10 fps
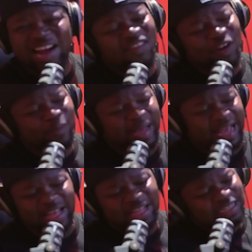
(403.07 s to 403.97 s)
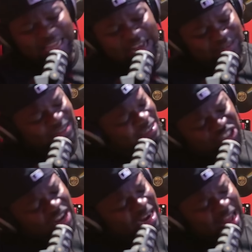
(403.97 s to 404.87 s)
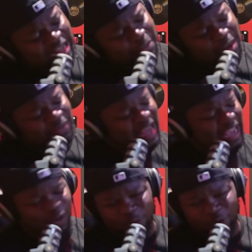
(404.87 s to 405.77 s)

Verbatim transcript: down real bad. Now, see, you try to lock them up, that ain't